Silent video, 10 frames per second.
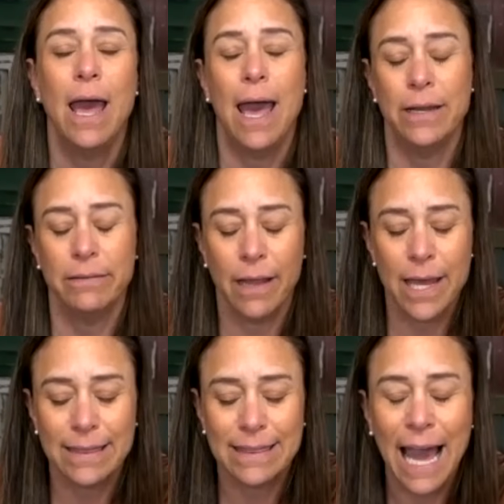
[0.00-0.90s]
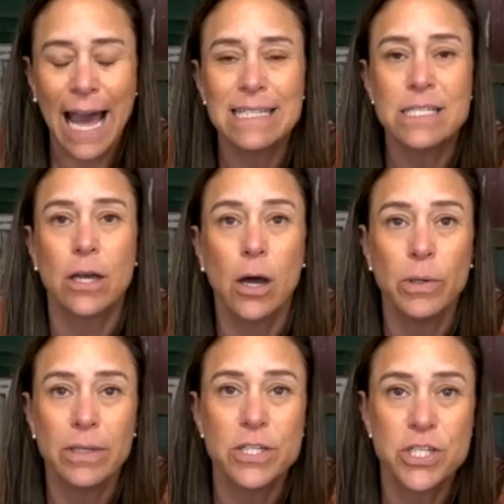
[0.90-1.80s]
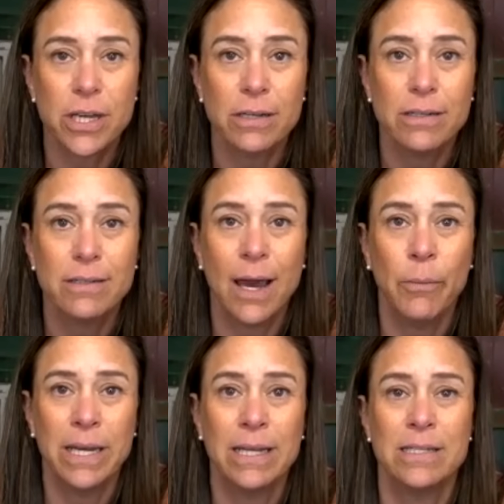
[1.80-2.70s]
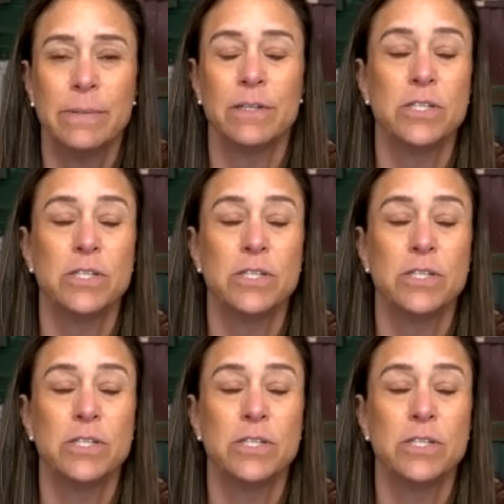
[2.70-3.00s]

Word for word: And like, that's the coalition that we need to build.